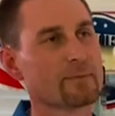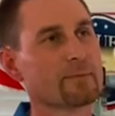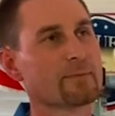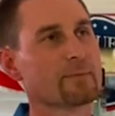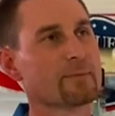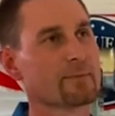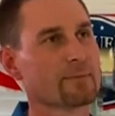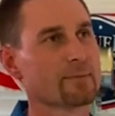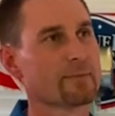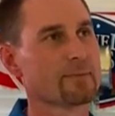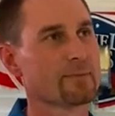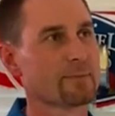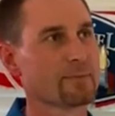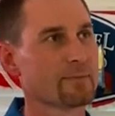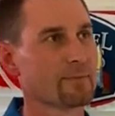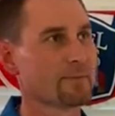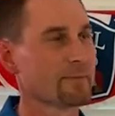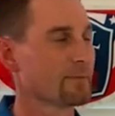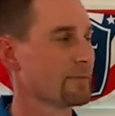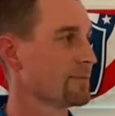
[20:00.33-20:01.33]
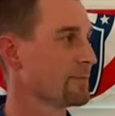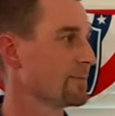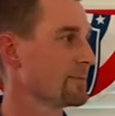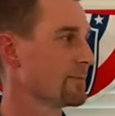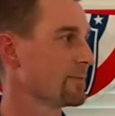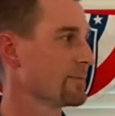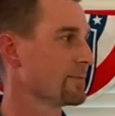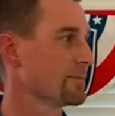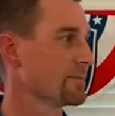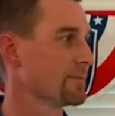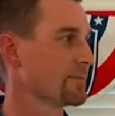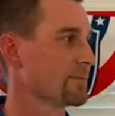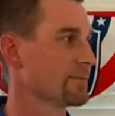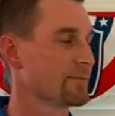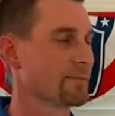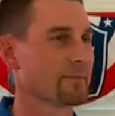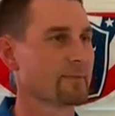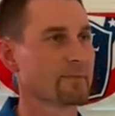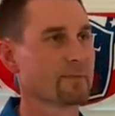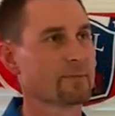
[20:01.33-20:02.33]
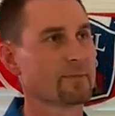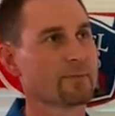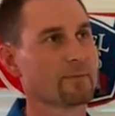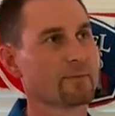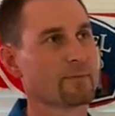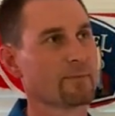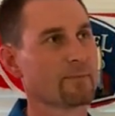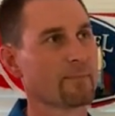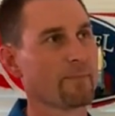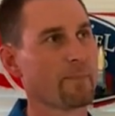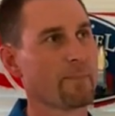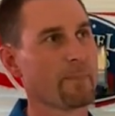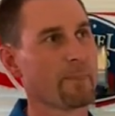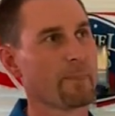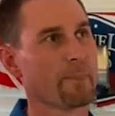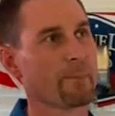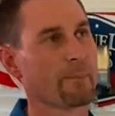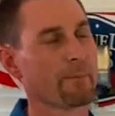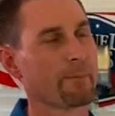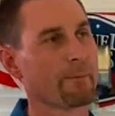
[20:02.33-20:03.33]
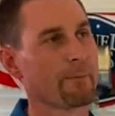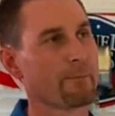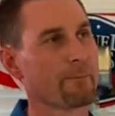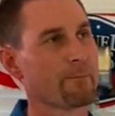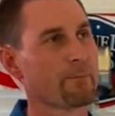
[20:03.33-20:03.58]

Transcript: (silent)